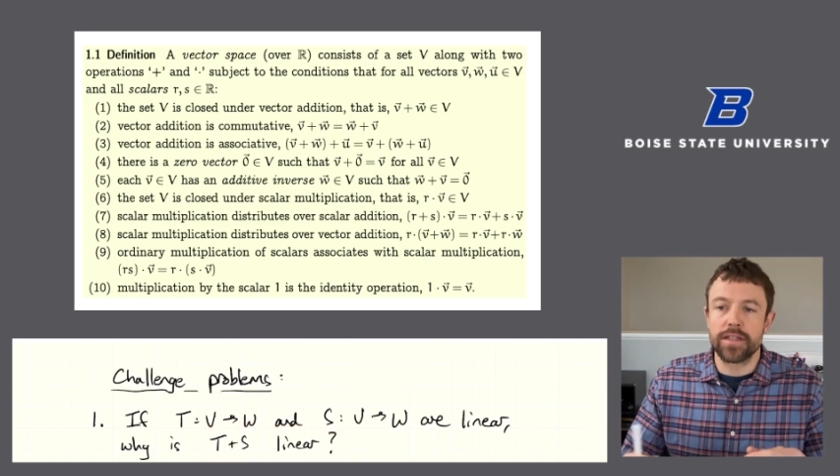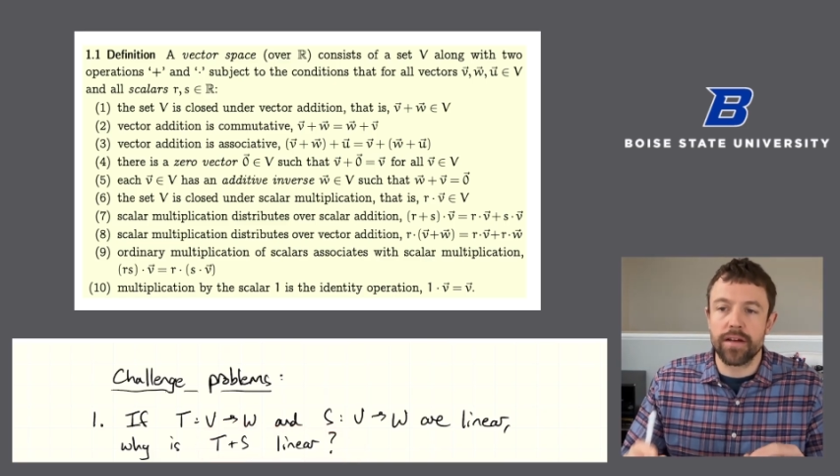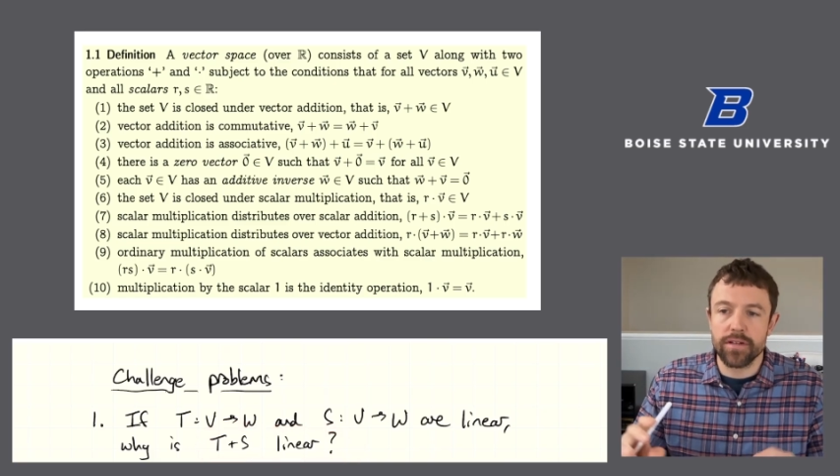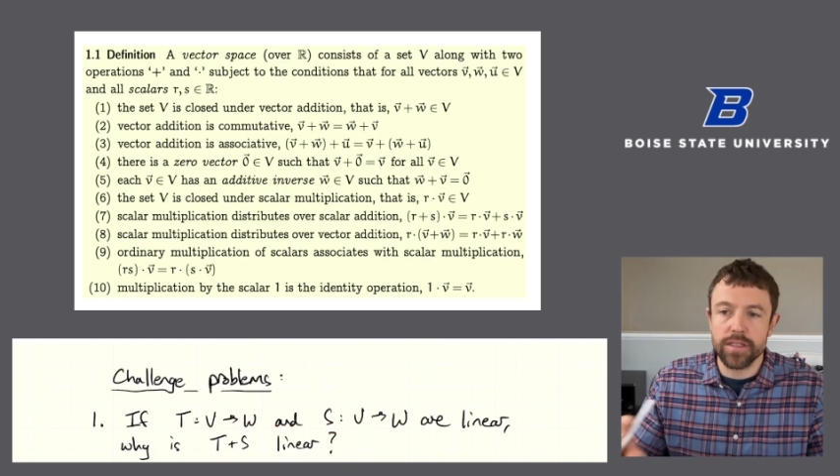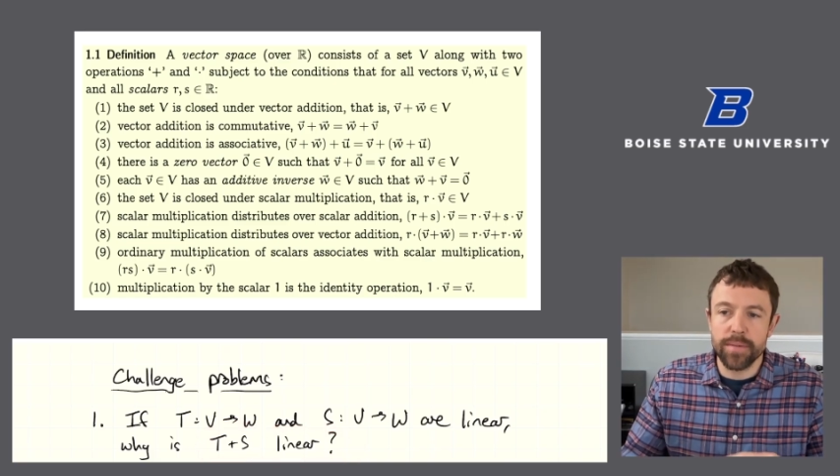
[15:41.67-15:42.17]
that
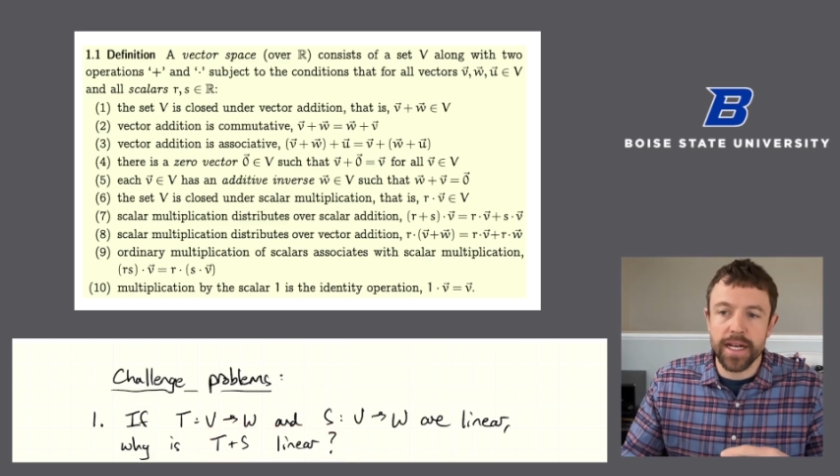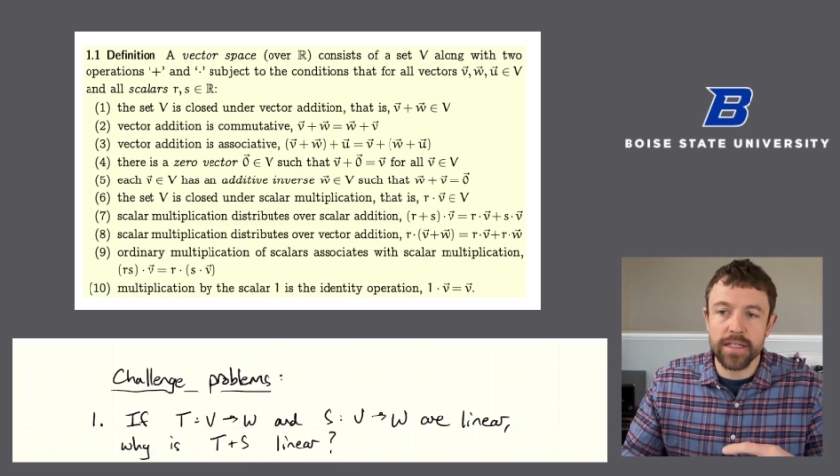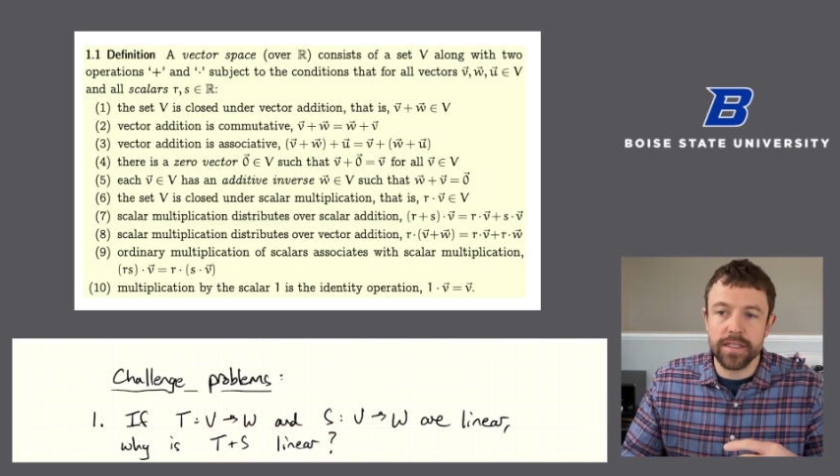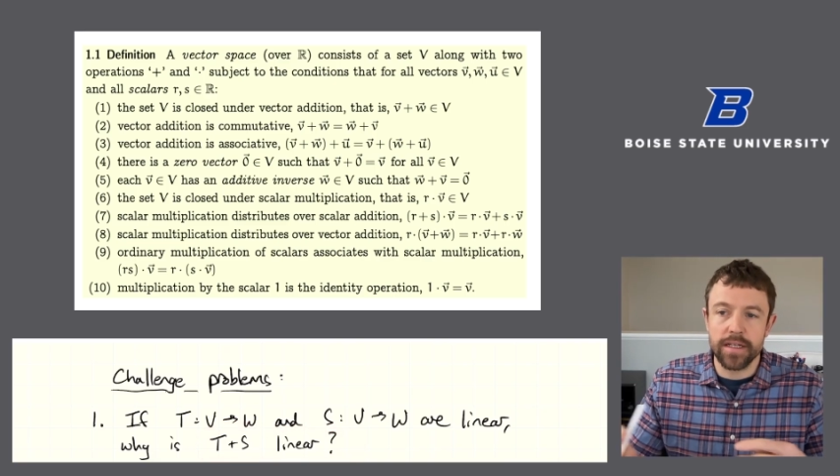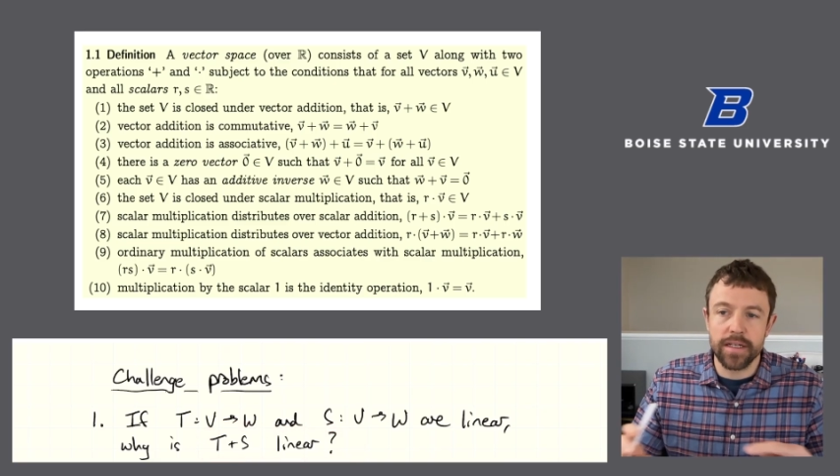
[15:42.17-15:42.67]
respects
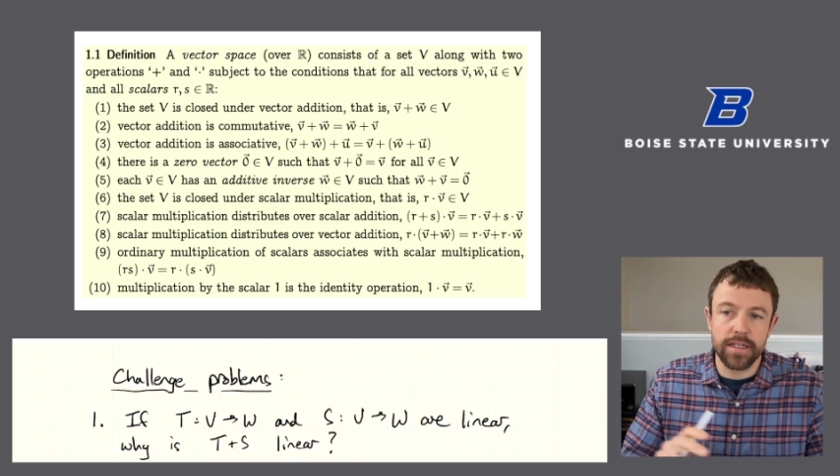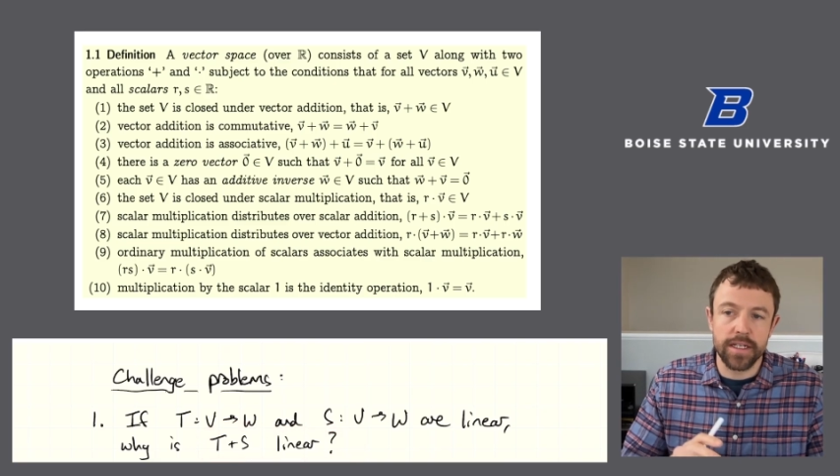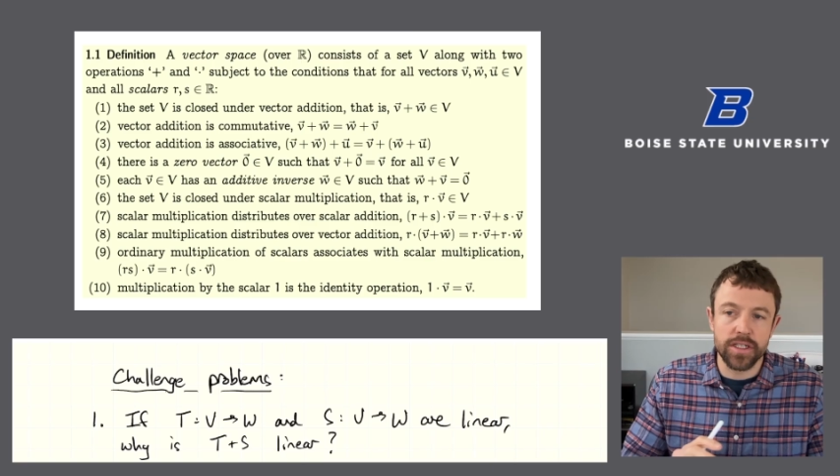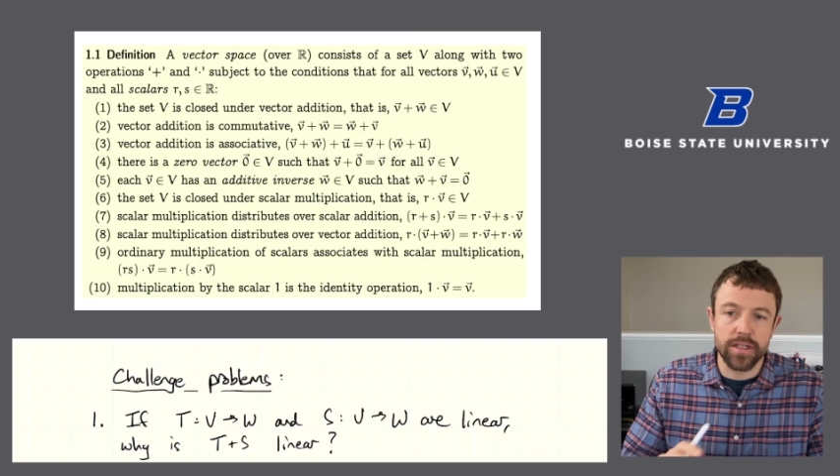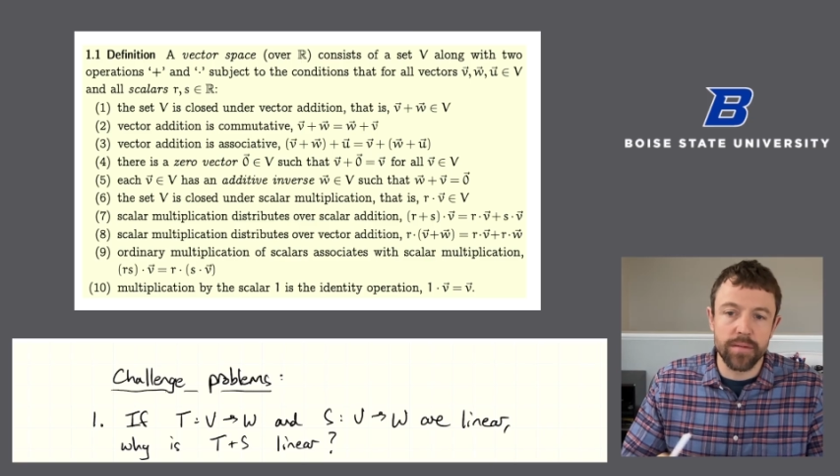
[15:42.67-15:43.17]
the
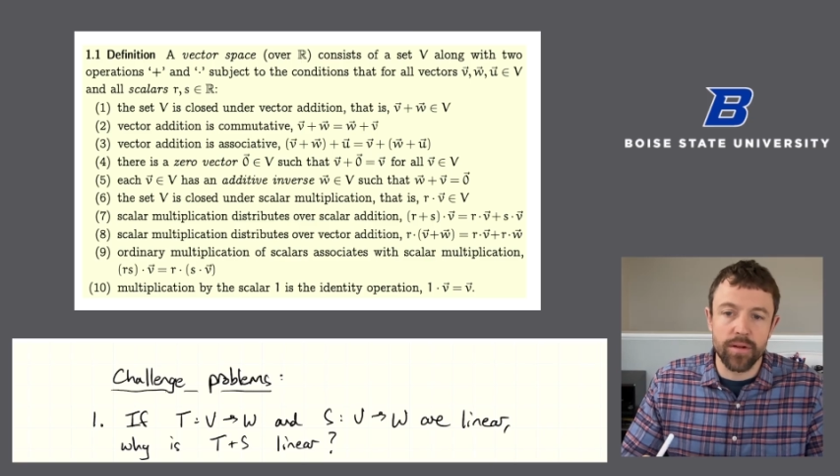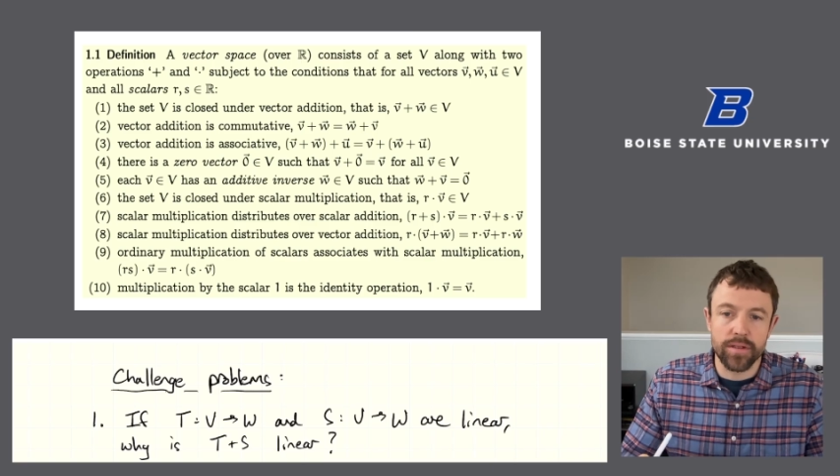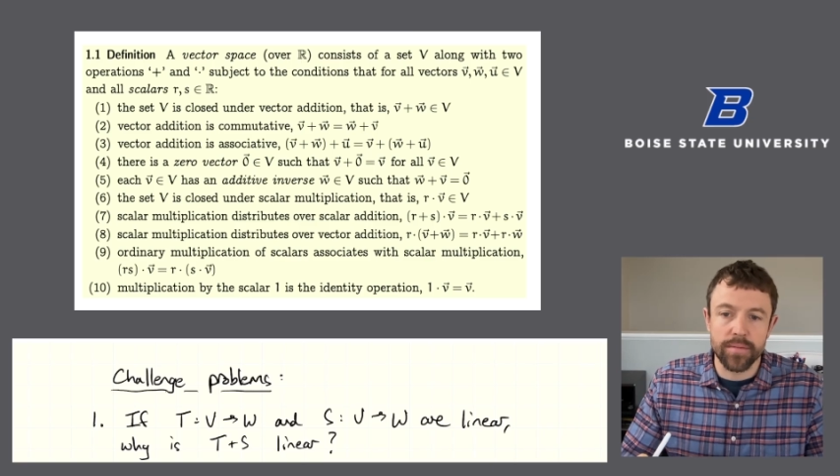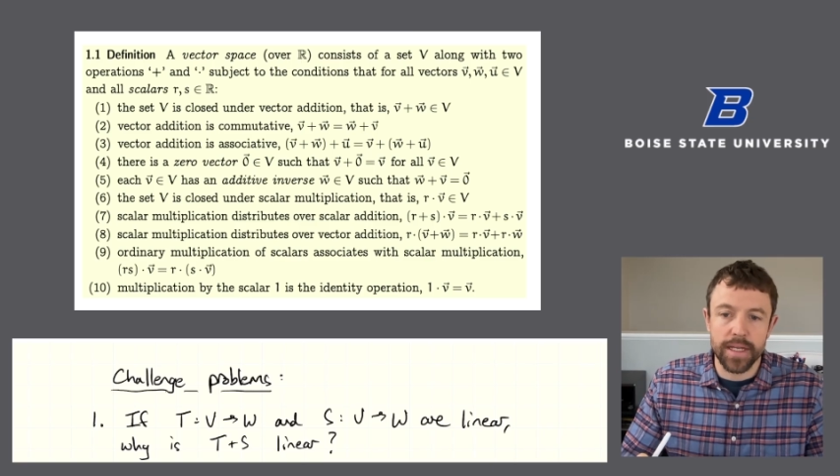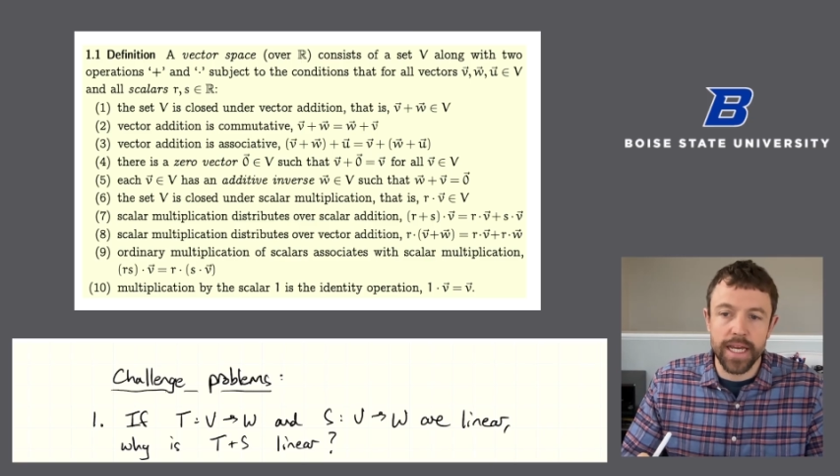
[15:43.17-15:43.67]
addition and
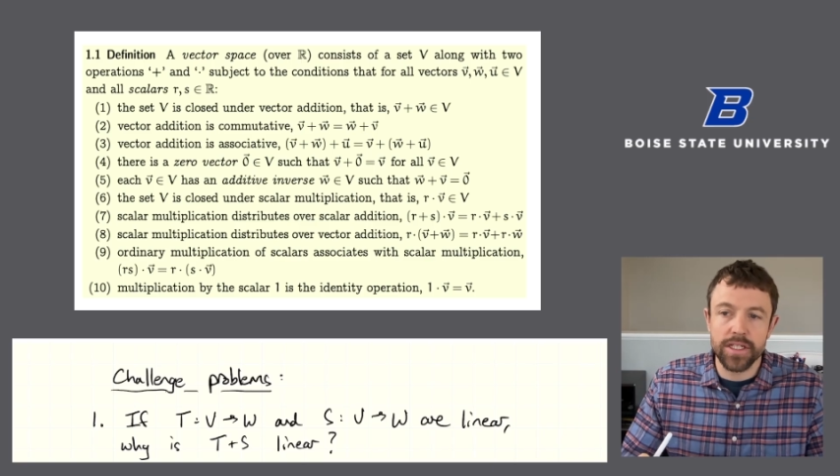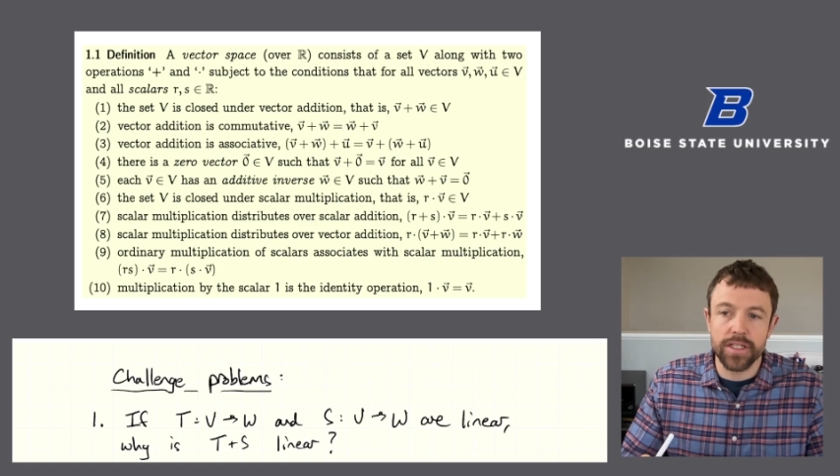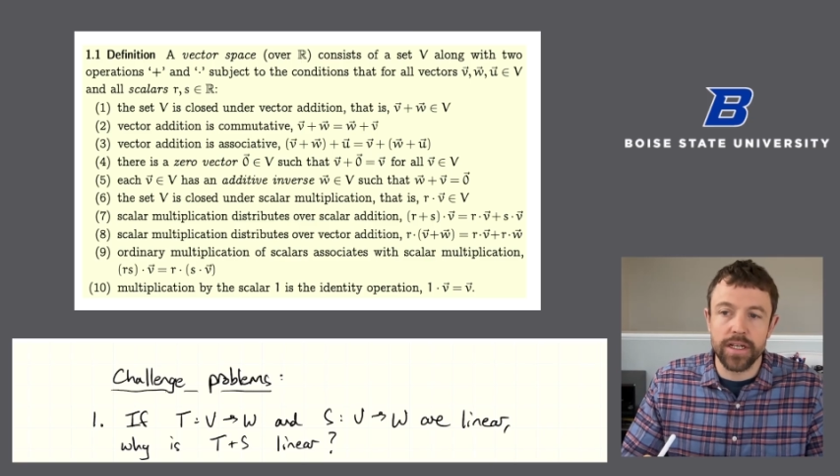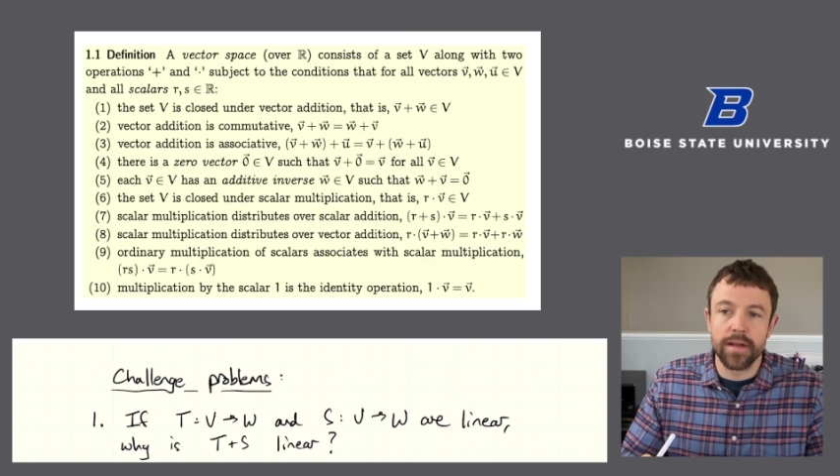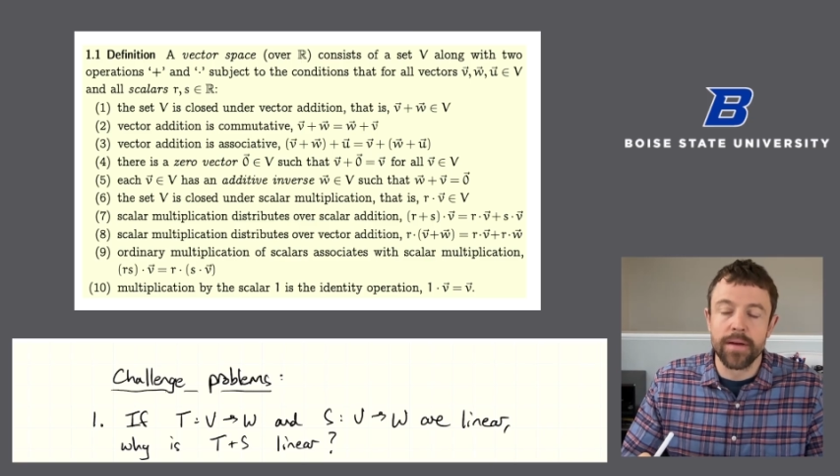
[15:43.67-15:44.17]

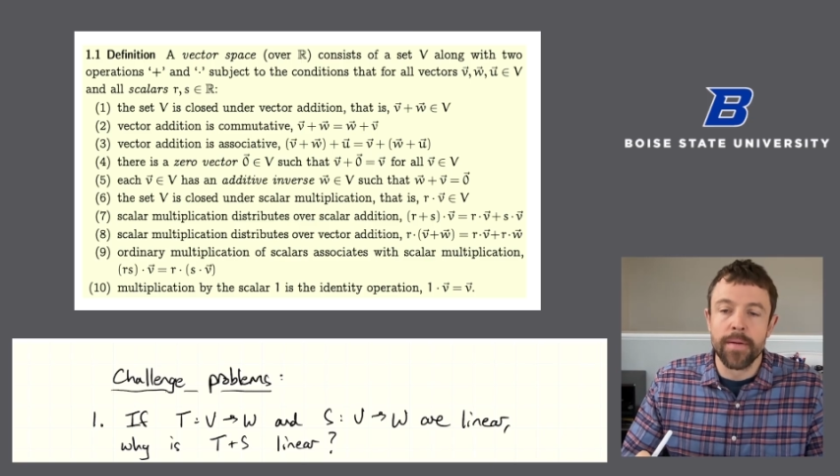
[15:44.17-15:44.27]
multiplication